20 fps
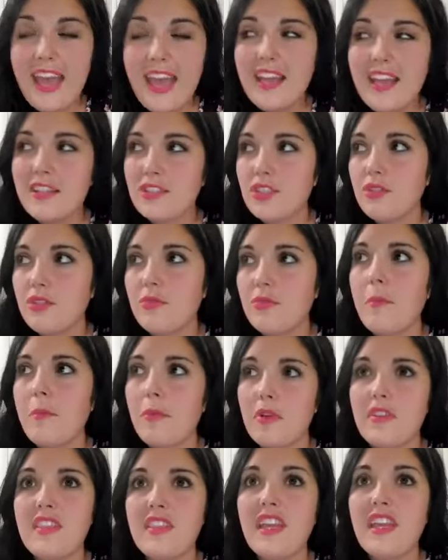actually remember
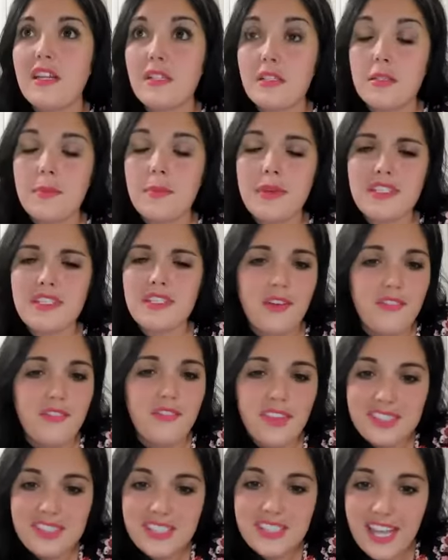thinking to myself,
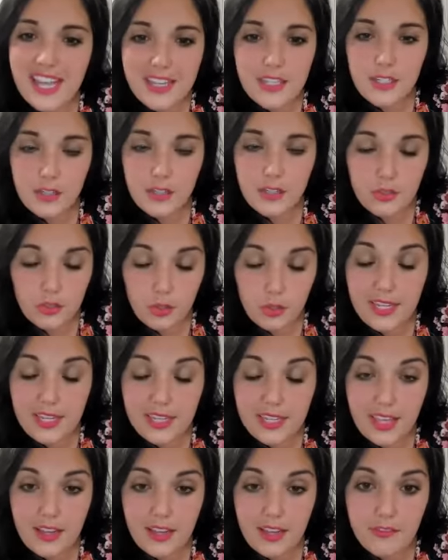it's not going to do
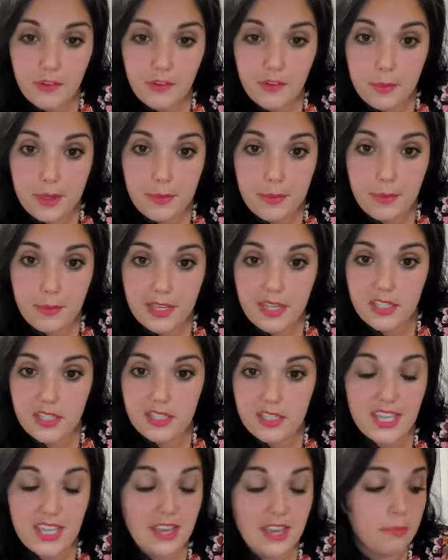anything for me because
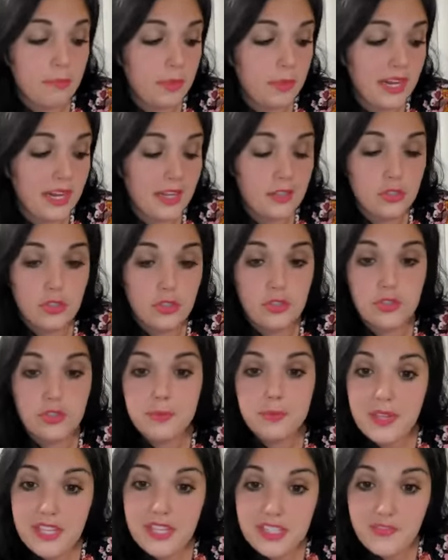I've been on Juice
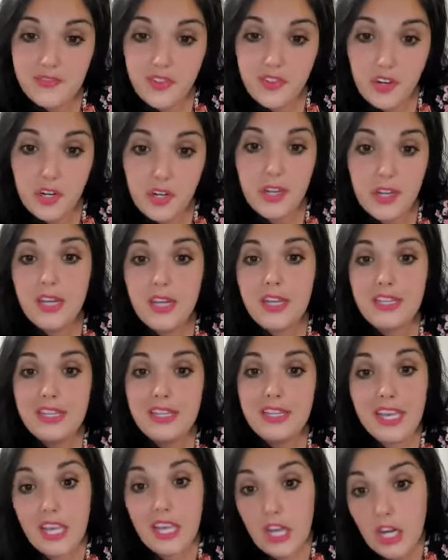Plus for
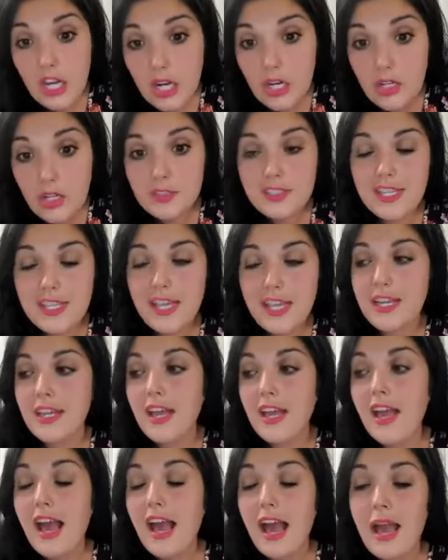years and
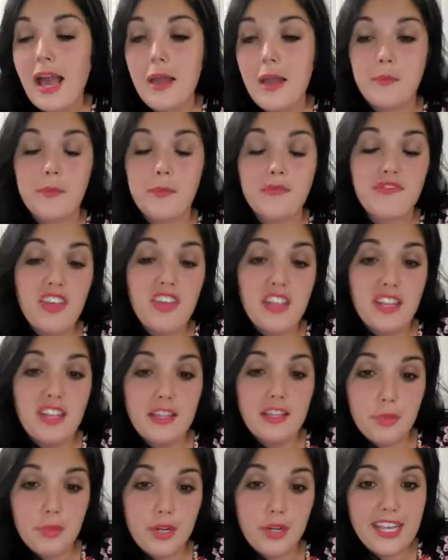I'm feeling
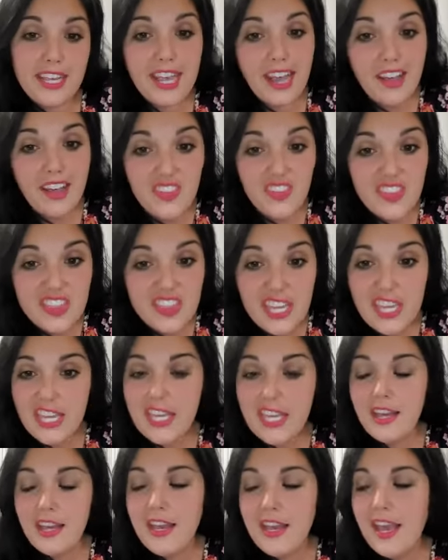pretty healthy.
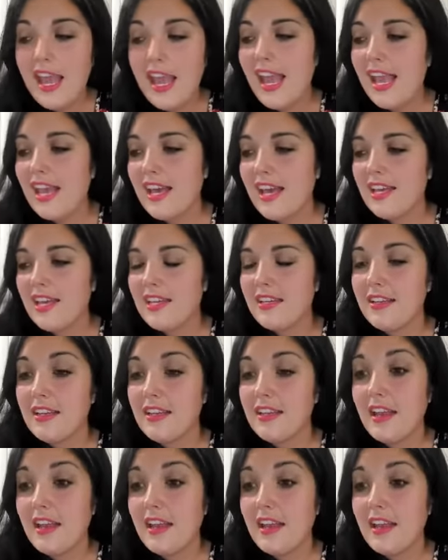And